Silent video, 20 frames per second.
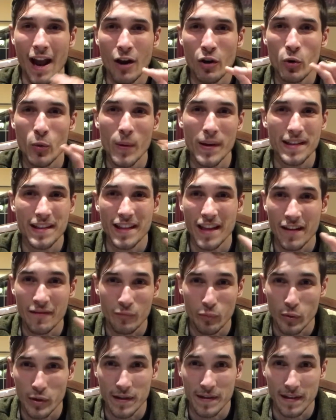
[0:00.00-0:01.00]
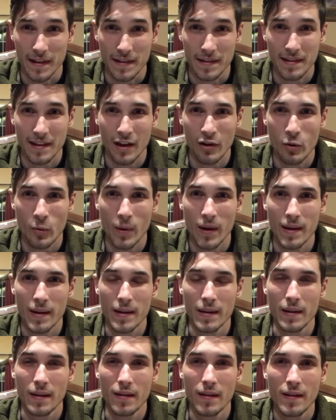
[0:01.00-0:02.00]
do I save presets, how do
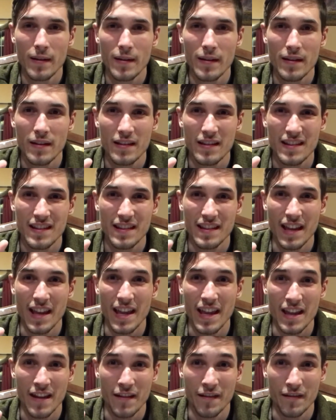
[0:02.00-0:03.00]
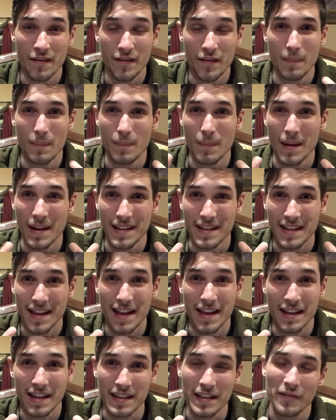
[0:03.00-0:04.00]
I save my
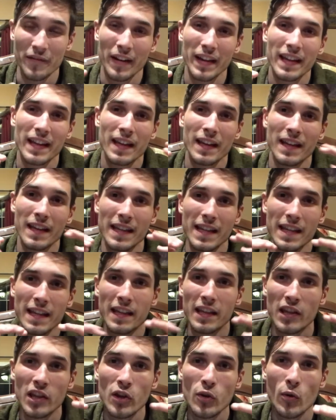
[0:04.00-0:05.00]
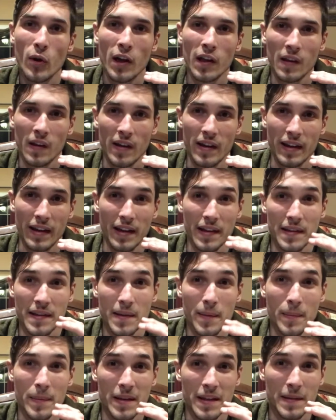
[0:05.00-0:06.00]
settings, if I get an EQ I like on
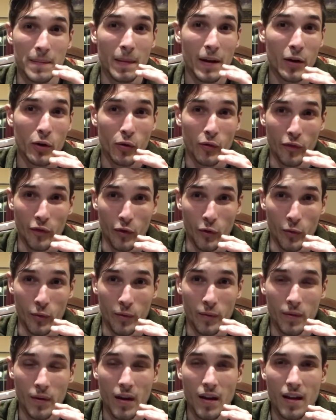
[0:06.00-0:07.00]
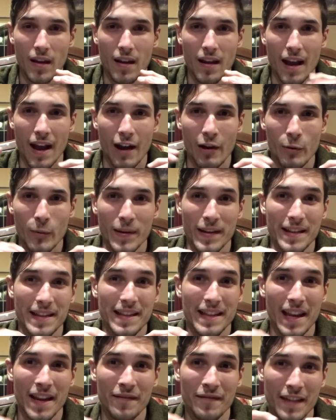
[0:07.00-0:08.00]
somebody's microphone, how do I
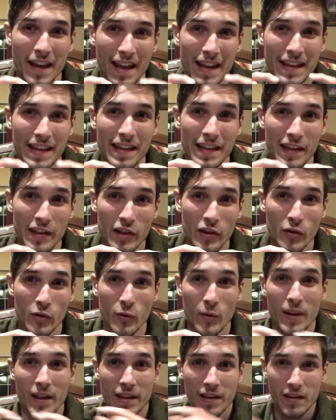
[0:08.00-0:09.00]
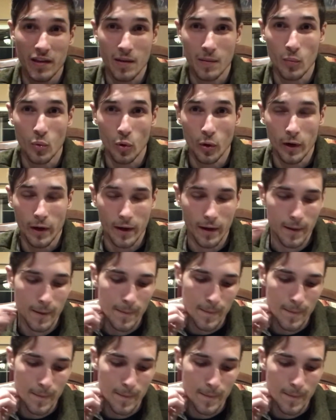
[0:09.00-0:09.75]
save that EQ into the board?